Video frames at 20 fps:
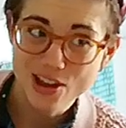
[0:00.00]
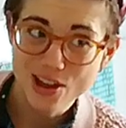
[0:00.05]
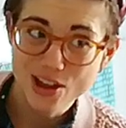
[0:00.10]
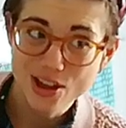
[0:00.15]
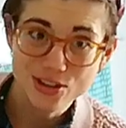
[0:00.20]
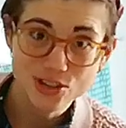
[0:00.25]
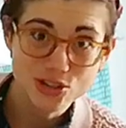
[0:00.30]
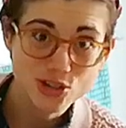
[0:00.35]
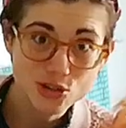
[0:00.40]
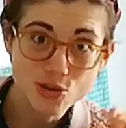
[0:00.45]

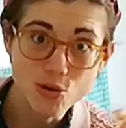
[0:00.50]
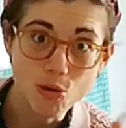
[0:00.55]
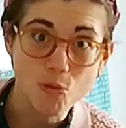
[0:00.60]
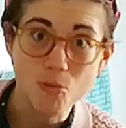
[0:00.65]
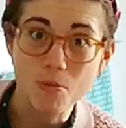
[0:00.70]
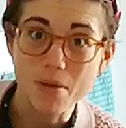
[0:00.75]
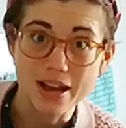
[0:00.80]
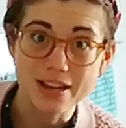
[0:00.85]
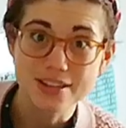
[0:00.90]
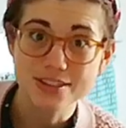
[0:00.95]
so
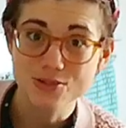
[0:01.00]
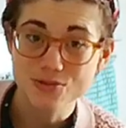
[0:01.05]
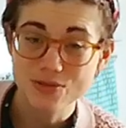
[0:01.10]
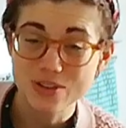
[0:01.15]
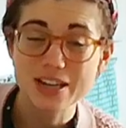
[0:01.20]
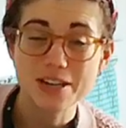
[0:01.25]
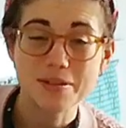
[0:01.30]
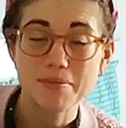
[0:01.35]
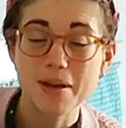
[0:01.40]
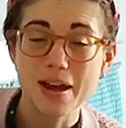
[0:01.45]
much
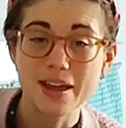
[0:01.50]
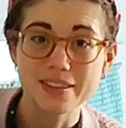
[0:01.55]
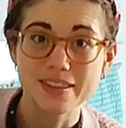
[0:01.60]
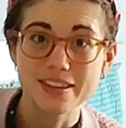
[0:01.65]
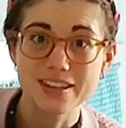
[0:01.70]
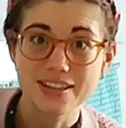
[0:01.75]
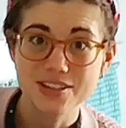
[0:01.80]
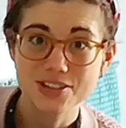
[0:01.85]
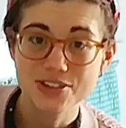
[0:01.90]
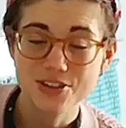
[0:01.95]
really badly,
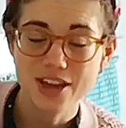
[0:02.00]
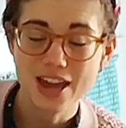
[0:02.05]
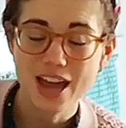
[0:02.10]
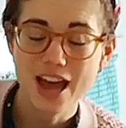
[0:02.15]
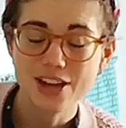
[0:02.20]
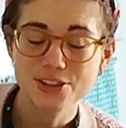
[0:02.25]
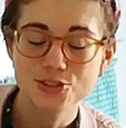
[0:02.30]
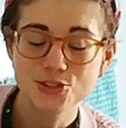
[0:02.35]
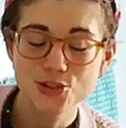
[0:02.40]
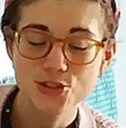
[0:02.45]
so I
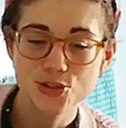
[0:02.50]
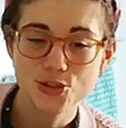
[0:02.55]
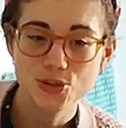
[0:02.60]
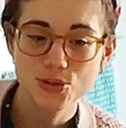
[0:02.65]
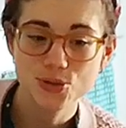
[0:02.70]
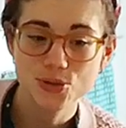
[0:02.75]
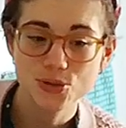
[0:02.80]
had to